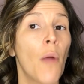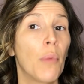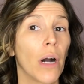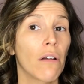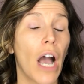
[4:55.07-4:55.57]

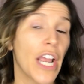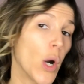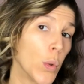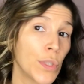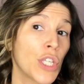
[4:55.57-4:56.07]
but I
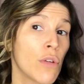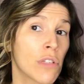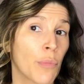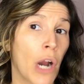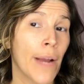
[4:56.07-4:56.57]
only use
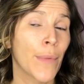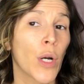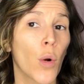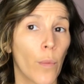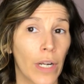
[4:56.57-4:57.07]
a
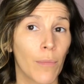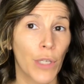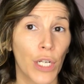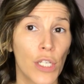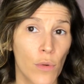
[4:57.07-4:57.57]
primer when I'm
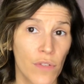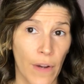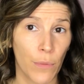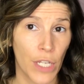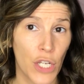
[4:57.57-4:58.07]
gonna use
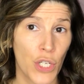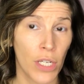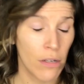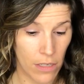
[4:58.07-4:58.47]
foundation.